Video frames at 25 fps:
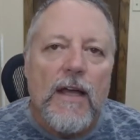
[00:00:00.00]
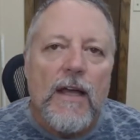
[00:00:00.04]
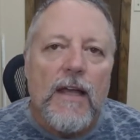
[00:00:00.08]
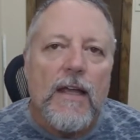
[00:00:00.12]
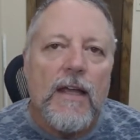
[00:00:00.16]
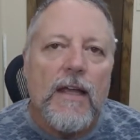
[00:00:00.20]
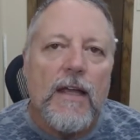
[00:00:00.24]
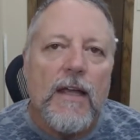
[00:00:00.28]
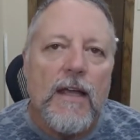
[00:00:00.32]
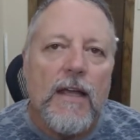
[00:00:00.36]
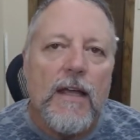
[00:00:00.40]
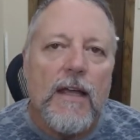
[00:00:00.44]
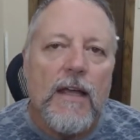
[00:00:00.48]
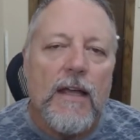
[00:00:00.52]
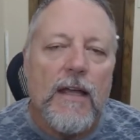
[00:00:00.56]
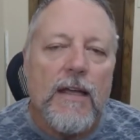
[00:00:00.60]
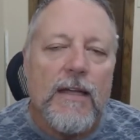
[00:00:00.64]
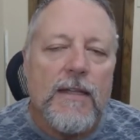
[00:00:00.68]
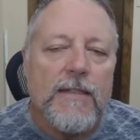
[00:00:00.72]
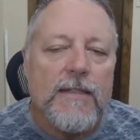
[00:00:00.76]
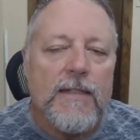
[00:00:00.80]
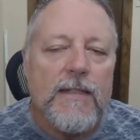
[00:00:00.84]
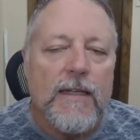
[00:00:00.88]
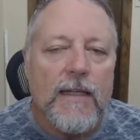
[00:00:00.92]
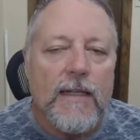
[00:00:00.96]
he
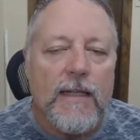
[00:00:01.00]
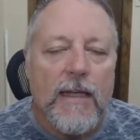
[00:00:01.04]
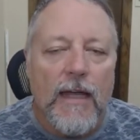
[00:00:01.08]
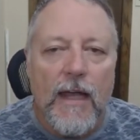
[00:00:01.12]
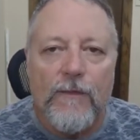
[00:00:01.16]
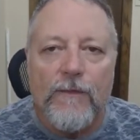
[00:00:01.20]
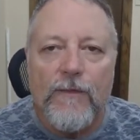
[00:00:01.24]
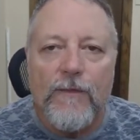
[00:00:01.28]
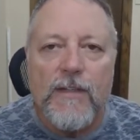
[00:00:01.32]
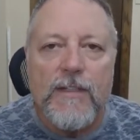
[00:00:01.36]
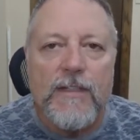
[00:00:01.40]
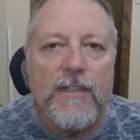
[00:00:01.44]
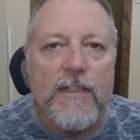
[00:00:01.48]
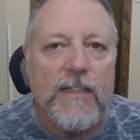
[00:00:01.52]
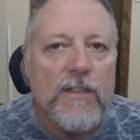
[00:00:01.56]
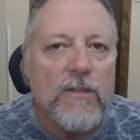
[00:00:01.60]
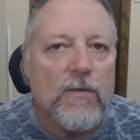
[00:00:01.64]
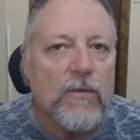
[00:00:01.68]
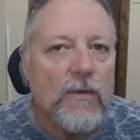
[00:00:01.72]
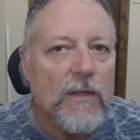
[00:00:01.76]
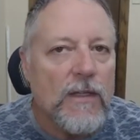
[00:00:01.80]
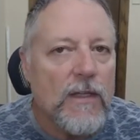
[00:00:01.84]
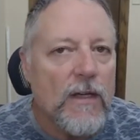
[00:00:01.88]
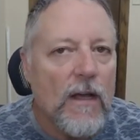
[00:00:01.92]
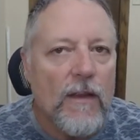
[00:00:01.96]
is in Ephesus
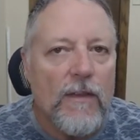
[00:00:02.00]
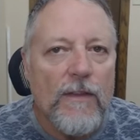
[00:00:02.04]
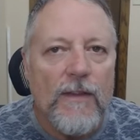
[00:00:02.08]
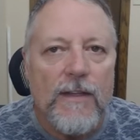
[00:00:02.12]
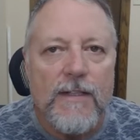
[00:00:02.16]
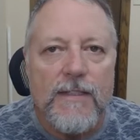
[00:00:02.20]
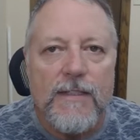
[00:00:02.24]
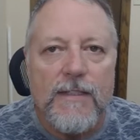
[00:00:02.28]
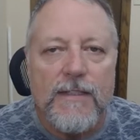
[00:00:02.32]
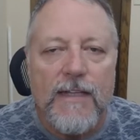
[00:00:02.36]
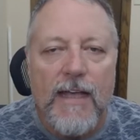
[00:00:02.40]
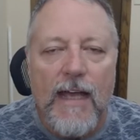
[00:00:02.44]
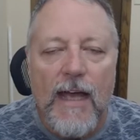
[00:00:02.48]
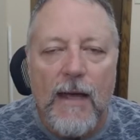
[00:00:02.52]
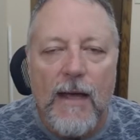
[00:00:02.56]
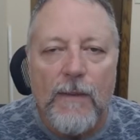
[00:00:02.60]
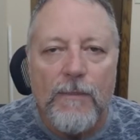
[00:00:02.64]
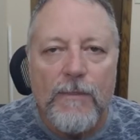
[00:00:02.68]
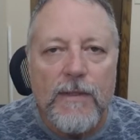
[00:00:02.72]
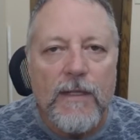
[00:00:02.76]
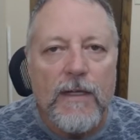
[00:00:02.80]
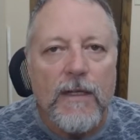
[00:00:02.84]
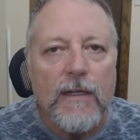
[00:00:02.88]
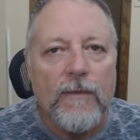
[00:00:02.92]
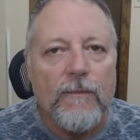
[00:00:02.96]
when all this is
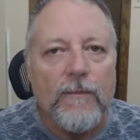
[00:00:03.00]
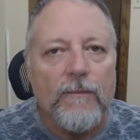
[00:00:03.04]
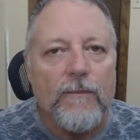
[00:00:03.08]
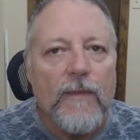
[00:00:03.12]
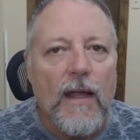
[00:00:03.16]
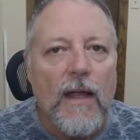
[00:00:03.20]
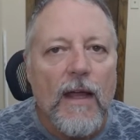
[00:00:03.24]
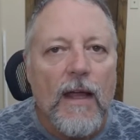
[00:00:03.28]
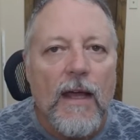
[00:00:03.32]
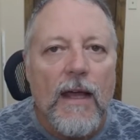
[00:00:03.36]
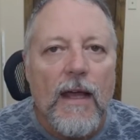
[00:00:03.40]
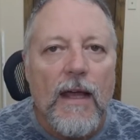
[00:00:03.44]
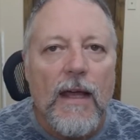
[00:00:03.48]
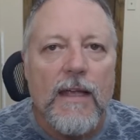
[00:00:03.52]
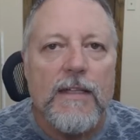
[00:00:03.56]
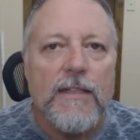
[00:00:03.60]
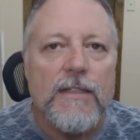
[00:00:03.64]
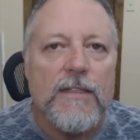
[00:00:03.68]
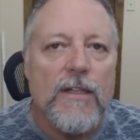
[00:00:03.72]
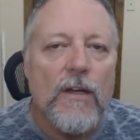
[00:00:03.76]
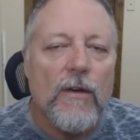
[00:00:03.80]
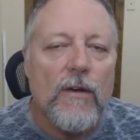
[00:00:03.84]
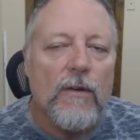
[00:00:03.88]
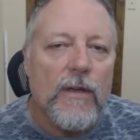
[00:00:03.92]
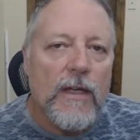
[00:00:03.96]
happening. And
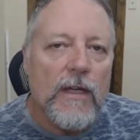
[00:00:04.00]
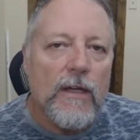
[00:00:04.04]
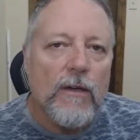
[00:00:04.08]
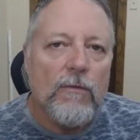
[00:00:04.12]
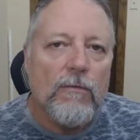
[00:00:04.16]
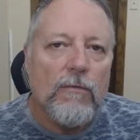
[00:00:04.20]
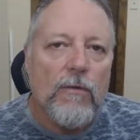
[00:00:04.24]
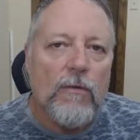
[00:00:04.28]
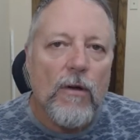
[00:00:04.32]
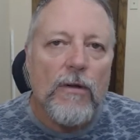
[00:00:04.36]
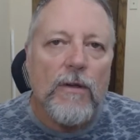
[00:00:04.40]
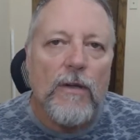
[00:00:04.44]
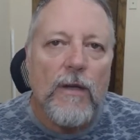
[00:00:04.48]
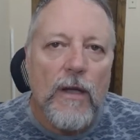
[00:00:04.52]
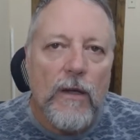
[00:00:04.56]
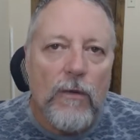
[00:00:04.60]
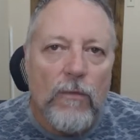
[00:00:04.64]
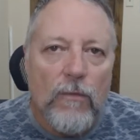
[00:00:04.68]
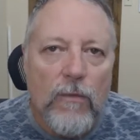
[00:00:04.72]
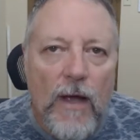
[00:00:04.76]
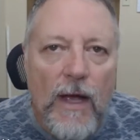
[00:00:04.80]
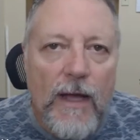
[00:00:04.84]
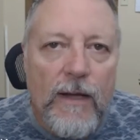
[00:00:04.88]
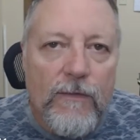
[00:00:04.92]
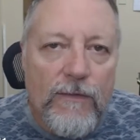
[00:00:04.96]
so he
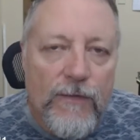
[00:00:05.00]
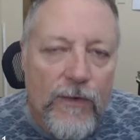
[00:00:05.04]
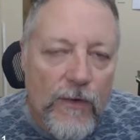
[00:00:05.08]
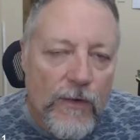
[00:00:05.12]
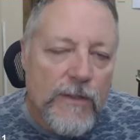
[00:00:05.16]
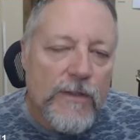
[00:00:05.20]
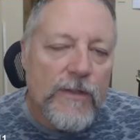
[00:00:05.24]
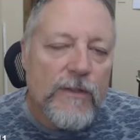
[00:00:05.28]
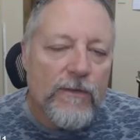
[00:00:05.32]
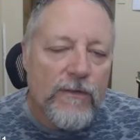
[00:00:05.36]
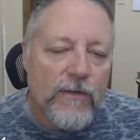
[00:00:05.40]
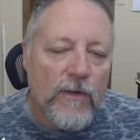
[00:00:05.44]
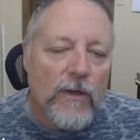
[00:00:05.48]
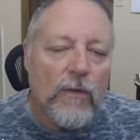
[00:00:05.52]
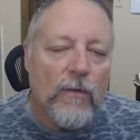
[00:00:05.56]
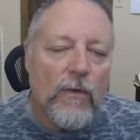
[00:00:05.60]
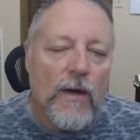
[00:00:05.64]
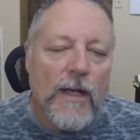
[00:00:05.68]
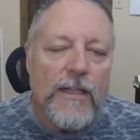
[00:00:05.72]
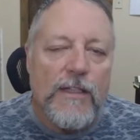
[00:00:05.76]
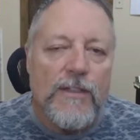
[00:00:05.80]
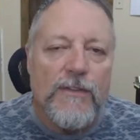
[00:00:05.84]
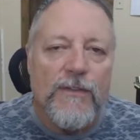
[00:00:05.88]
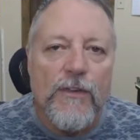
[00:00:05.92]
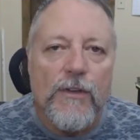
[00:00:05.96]
writes 1
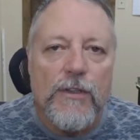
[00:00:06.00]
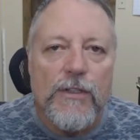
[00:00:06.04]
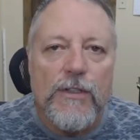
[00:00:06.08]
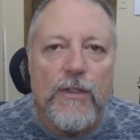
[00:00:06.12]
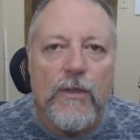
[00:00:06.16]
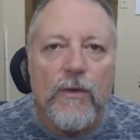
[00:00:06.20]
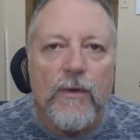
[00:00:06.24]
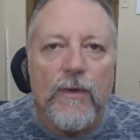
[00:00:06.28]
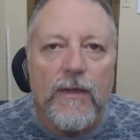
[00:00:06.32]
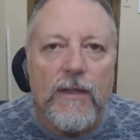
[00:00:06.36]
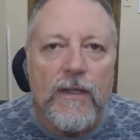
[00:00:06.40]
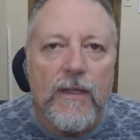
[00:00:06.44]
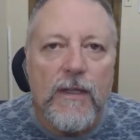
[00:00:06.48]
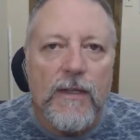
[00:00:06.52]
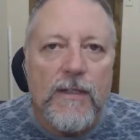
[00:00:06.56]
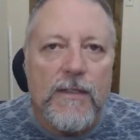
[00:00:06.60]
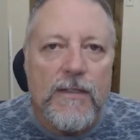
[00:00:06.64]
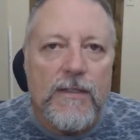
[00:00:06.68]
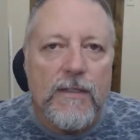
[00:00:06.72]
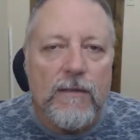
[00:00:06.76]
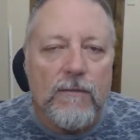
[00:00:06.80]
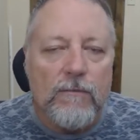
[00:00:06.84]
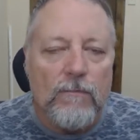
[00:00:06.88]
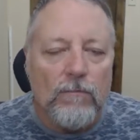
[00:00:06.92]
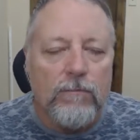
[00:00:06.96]

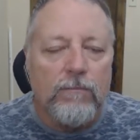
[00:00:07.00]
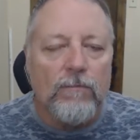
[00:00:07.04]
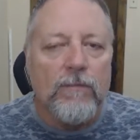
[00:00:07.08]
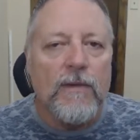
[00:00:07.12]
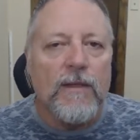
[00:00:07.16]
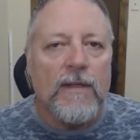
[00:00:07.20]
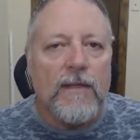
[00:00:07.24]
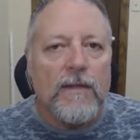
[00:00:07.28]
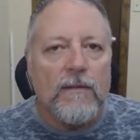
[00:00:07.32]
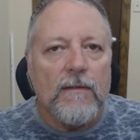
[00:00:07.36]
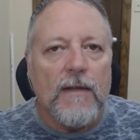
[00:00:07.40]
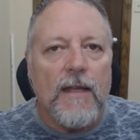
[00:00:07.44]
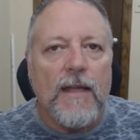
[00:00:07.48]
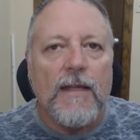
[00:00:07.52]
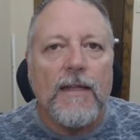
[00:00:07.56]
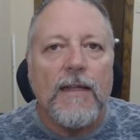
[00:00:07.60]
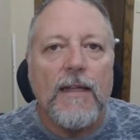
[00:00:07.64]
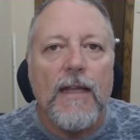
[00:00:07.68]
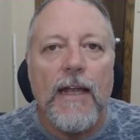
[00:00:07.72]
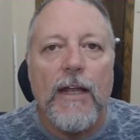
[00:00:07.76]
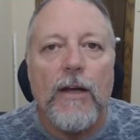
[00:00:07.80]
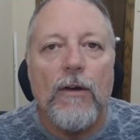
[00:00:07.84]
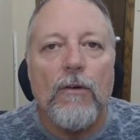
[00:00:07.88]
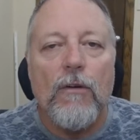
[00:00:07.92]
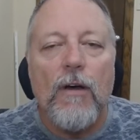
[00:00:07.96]
Corinthians, and
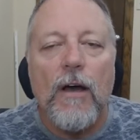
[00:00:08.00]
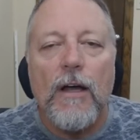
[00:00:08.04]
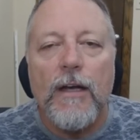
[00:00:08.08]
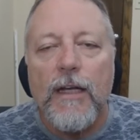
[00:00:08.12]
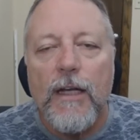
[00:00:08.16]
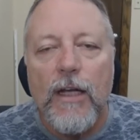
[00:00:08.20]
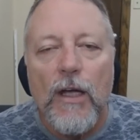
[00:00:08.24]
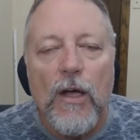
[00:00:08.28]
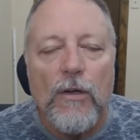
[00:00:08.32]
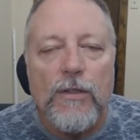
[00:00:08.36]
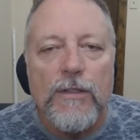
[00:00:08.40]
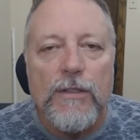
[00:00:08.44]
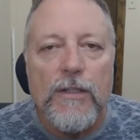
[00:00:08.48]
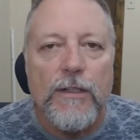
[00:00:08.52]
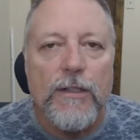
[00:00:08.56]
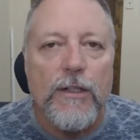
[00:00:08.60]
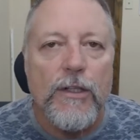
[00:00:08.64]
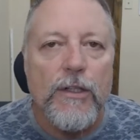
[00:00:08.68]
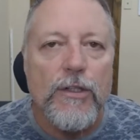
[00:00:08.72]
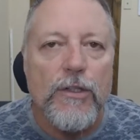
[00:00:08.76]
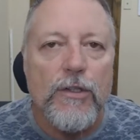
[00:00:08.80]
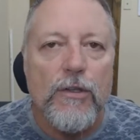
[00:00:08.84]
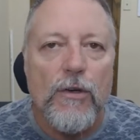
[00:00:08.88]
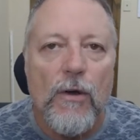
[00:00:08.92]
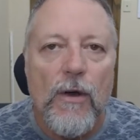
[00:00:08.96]
later on he goes on
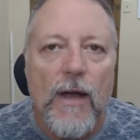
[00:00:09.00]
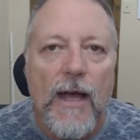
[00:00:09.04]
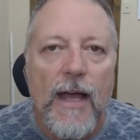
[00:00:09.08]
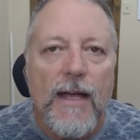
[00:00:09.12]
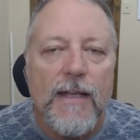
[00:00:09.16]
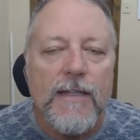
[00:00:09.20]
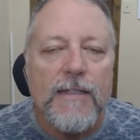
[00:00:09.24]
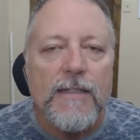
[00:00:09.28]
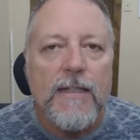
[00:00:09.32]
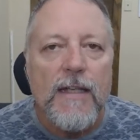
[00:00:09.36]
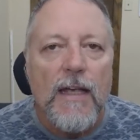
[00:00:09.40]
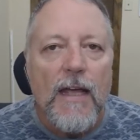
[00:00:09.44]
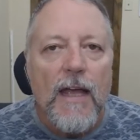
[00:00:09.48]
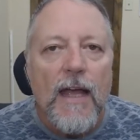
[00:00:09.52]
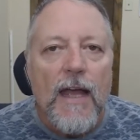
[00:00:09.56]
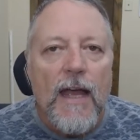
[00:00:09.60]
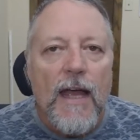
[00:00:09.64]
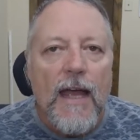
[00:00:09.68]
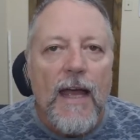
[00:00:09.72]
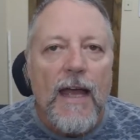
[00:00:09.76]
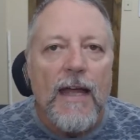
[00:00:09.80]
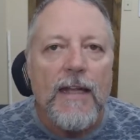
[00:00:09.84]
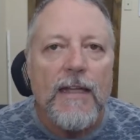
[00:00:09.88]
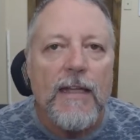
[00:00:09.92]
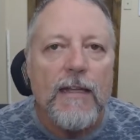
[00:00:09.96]
to Troas,
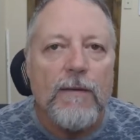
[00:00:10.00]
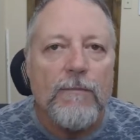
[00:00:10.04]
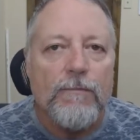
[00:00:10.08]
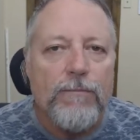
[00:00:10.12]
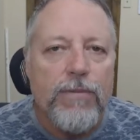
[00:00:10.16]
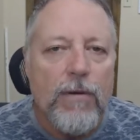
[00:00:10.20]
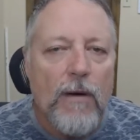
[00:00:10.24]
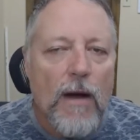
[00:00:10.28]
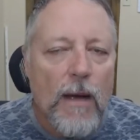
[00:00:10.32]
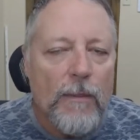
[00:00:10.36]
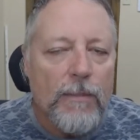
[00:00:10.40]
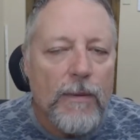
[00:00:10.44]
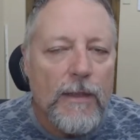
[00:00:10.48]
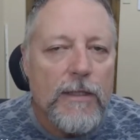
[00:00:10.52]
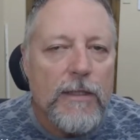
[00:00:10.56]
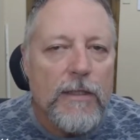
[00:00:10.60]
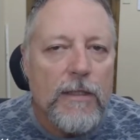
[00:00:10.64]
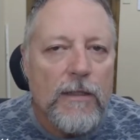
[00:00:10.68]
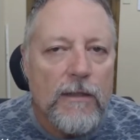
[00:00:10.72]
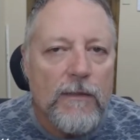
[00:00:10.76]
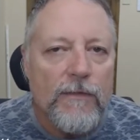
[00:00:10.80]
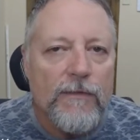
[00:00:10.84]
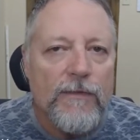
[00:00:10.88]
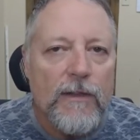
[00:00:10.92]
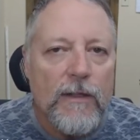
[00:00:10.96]
and then probably to
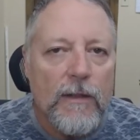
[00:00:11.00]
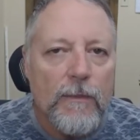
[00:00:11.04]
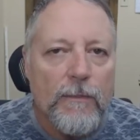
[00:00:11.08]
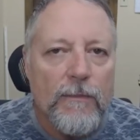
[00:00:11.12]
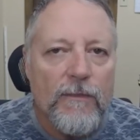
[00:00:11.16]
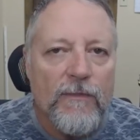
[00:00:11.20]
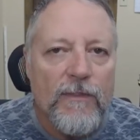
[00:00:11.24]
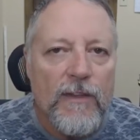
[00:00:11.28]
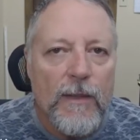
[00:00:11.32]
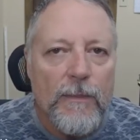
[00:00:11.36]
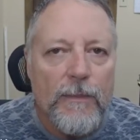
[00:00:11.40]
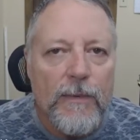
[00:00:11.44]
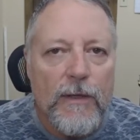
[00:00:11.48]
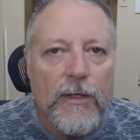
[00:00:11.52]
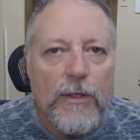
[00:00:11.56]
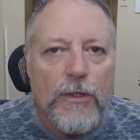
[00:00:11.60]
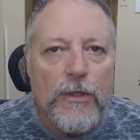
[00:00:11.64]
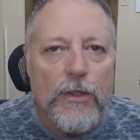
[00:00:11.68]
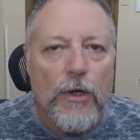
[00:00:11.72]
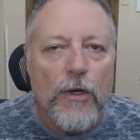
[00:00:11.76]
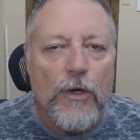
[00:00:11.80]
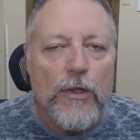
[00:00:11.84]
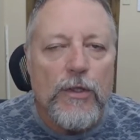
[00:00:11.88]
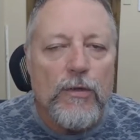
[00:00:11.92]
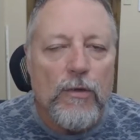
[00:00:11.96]
the Philippian
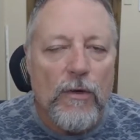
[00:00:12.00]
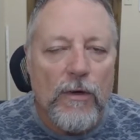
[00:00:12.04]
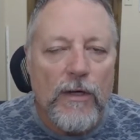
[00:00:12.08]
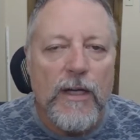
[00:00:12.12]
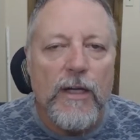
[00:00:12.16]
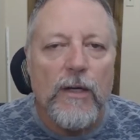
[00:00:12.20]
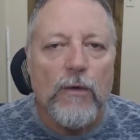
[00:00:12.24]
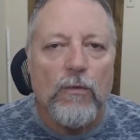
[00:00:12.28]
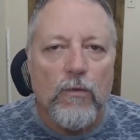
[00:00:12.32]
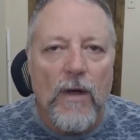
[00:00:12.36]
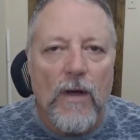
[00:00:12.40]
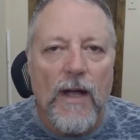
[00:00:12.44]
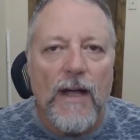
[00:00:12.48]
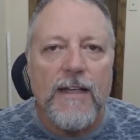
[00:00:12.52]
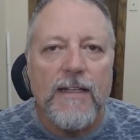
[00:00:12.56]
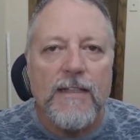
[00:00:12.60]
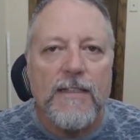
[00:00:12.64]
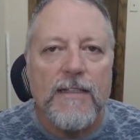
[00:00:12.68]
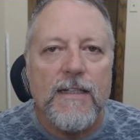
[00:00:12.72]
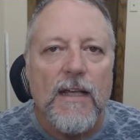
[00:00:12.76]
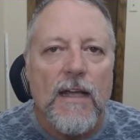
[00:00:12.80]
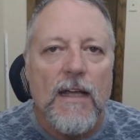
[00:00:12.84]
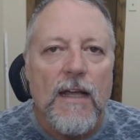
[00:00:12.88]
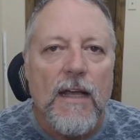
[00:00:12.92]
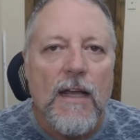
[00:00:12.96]
church, where he writes